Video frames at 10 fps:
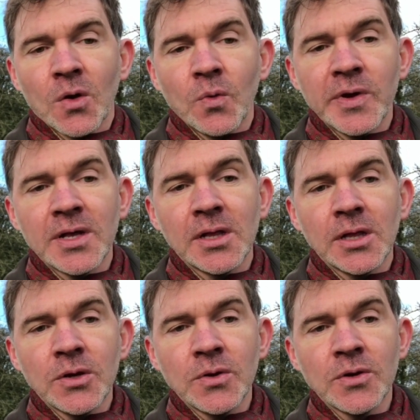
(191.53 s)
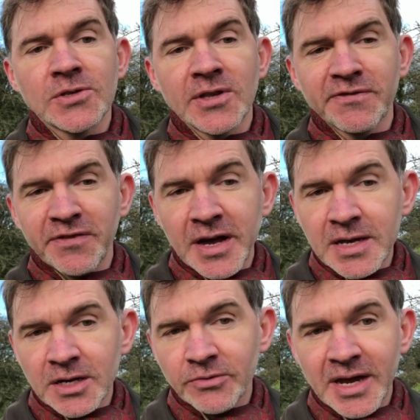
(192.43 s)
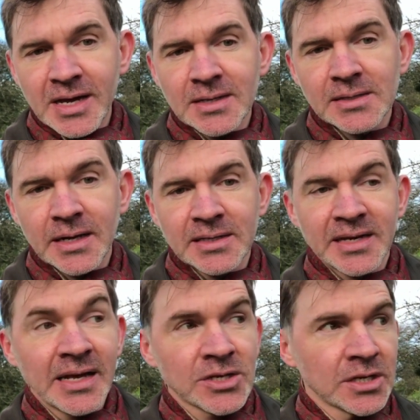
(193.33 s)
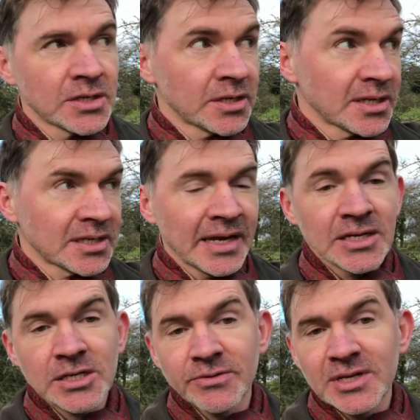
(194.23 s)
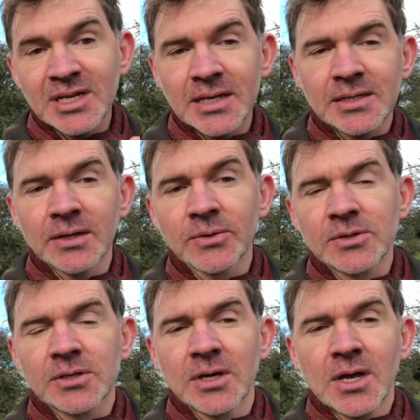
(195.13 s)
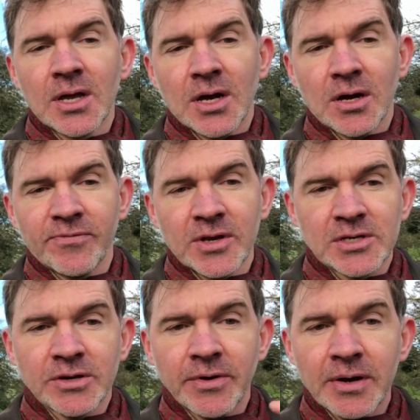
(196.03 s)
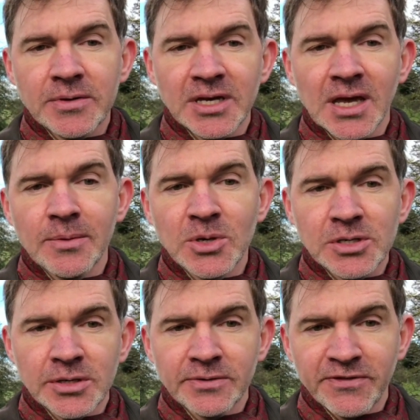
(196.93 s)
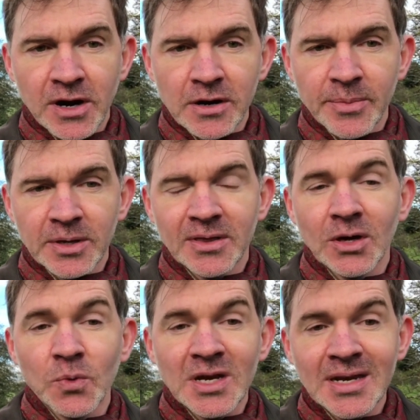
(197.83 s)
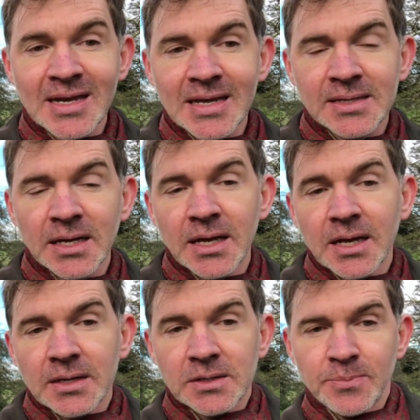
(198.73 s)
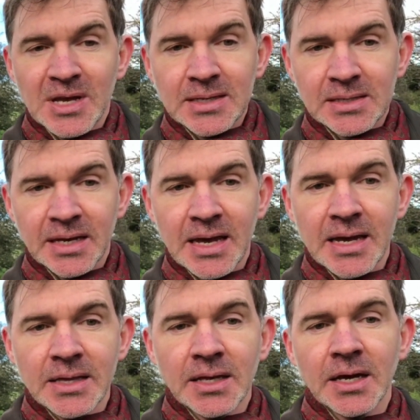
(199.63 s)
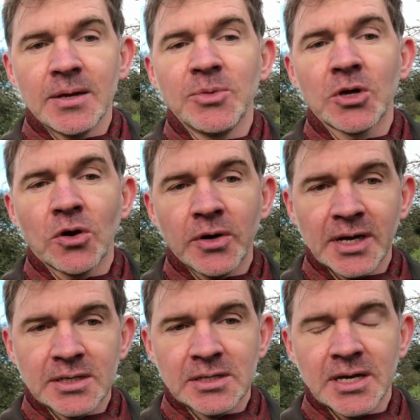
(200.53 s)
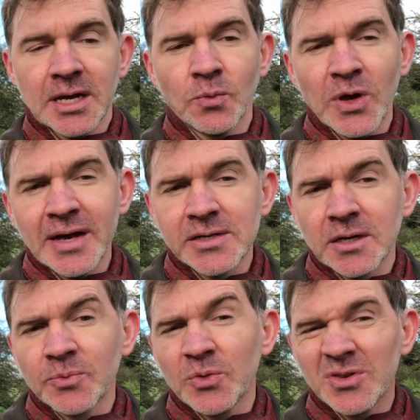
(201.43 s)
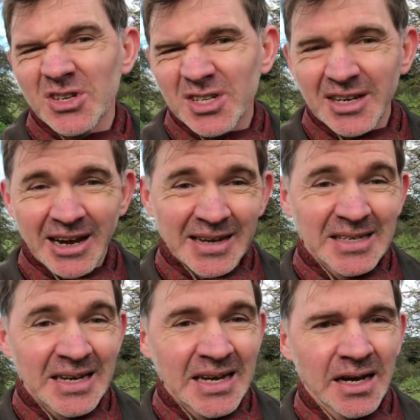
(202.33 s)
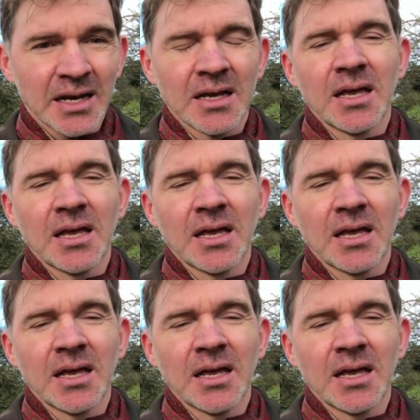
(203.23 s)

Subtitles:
we lose the fine-grained attention to the sensory details of the surrounding image environment that we need to maintain the hypnagogic state, and we end up with just an idea